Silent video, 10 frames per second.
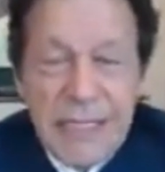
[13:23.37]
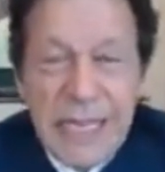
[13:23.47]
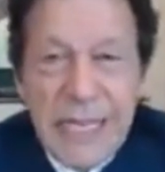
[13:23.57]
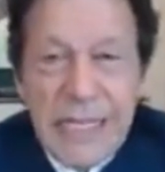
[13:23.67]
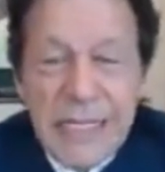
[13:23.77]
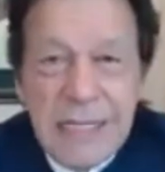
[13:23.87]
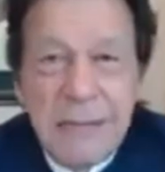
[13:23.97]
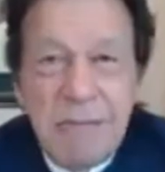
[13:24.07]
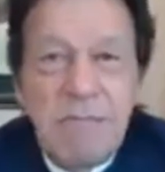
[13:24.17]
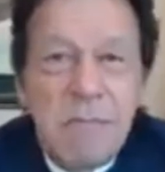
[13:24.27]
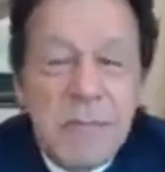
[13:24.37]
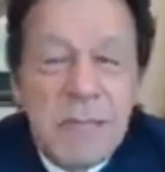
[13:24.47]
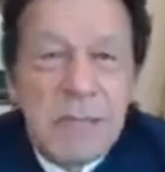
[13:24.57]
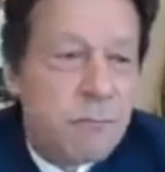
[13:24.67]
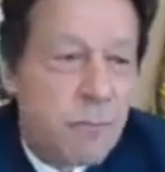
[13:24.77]
that has
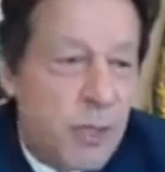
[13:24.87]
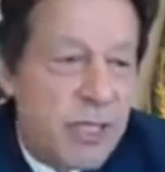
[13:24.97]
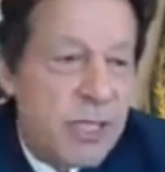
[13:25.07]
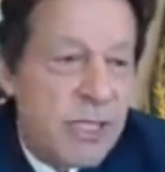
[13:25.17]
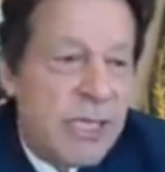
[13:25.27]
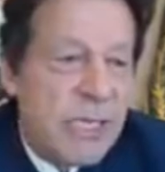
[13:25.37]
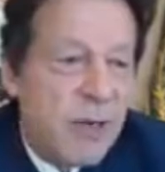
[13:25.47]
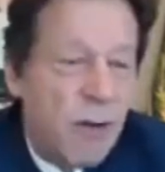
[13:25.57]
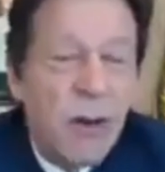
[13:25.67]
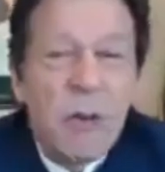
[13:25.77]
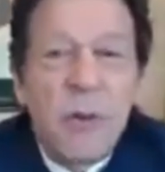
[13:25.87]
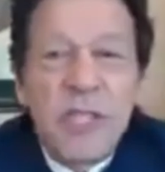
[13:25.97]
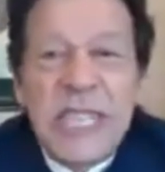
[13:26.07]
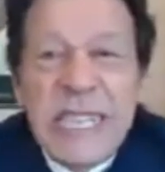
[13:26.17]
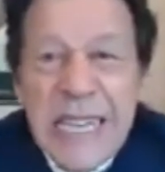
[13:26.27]
put
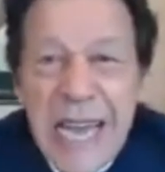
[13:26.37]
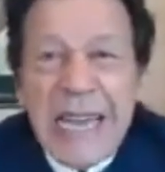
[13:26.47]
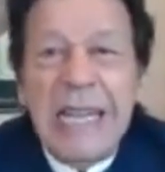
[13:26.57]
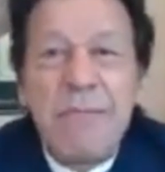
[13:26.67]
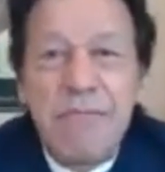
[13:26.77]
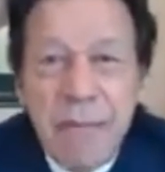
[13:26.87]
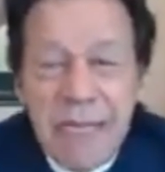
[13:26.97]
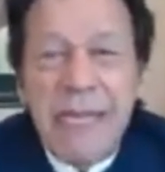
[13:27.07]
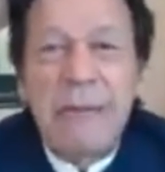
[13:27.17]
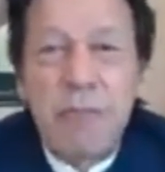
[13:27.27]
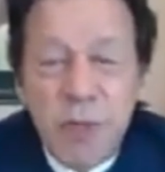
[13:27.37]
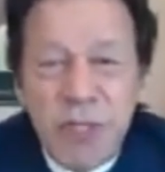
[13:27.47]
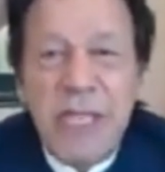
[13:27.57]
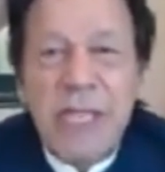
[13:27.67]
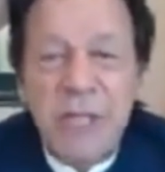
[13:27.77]
almost 9 million
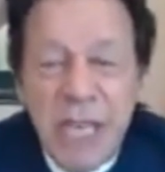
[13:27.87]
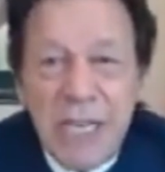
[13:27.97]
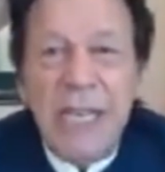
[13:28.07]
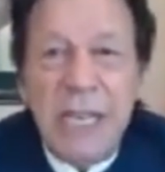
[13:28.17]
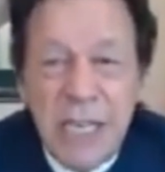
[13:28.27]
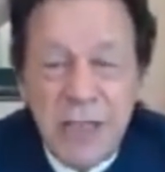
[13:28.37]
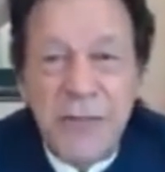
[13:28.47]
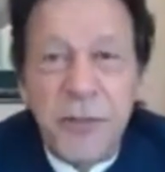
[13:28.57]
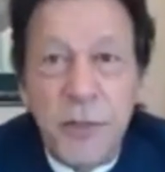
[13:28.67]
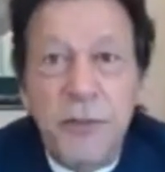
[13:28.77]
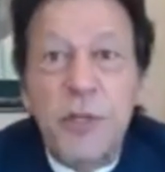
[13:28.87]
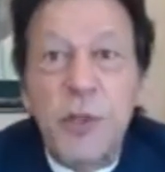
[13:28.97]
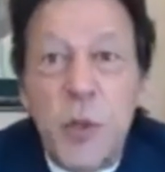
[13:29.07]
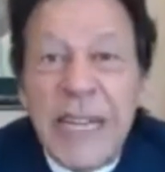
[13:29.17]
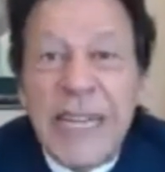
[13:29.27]
Muslims under curfew for
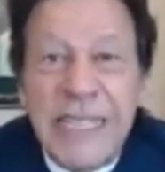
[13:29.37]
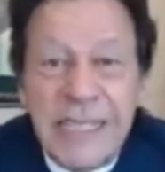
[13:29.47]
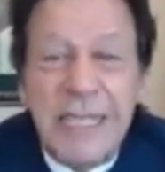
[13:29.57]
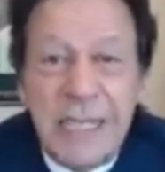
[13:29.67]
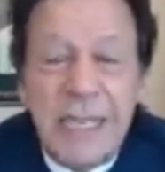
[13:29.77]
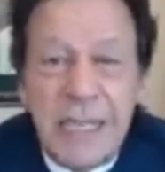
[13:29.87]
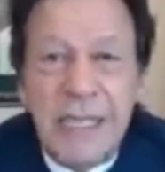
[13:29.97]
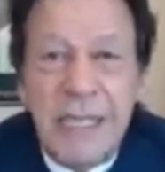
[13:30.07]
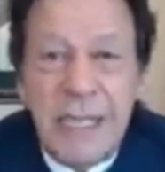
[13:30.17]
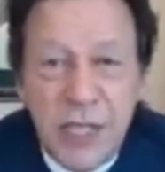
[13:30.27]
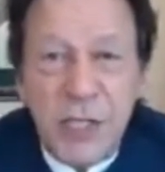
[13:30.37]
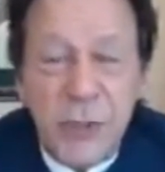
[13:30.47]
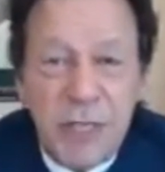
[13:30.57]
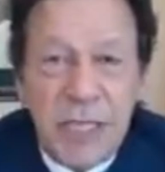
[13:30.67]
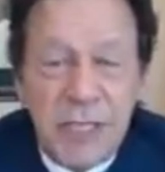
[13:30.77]
26 days in
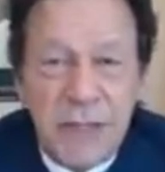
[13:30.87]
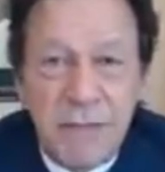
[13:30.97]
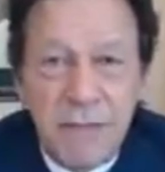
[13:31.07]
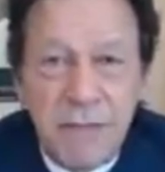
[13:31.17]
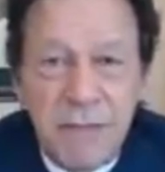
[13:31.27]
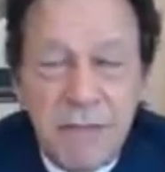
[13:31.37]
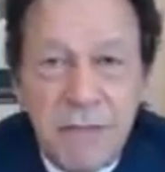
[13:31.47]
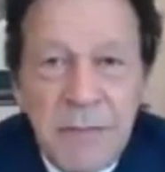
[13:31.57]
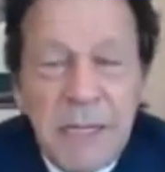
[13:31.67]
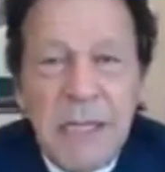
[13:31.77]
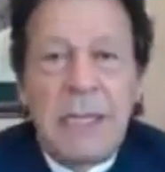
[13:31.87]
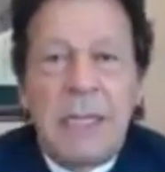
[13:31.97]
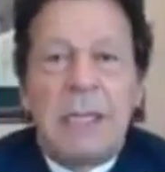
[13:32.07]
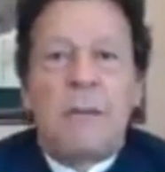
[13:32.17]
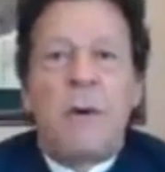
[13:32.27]
Kashmir.
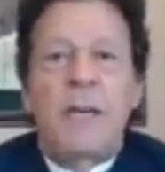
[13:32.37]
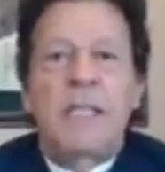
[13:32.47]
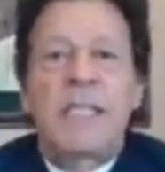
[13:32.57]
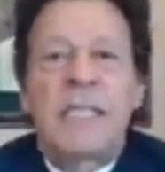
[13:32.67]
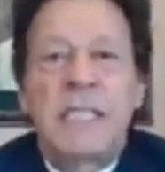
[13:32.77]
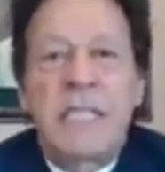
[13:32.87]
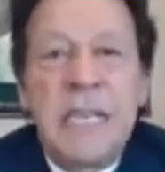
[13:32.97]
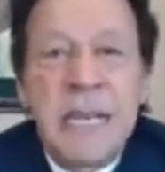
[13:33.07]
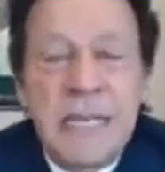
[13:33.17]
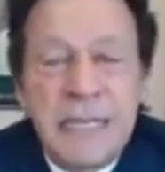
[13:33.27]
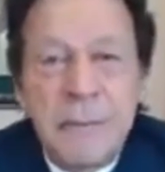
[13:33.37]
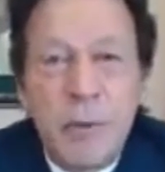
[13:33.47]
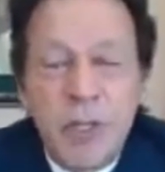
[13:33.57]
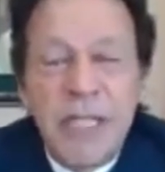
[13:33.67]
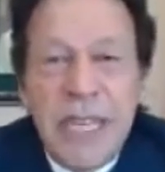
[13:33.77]
What this Narendra
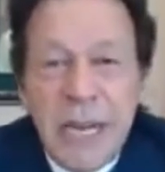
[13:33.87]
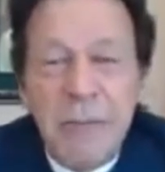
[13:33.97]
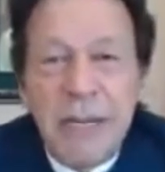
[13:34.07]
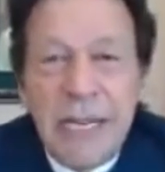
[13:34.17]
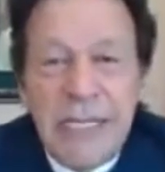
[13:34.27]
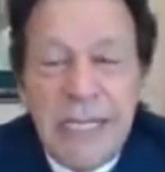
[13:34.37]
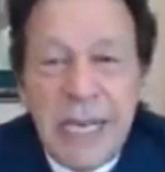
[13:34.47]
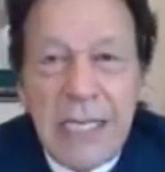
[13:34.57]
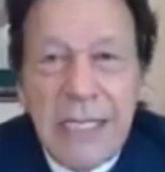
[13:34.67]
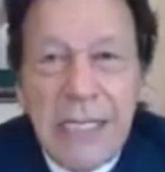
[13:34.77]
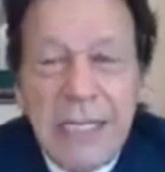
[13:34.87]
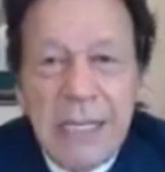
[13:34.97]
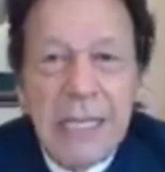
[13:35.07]
Modi government has done,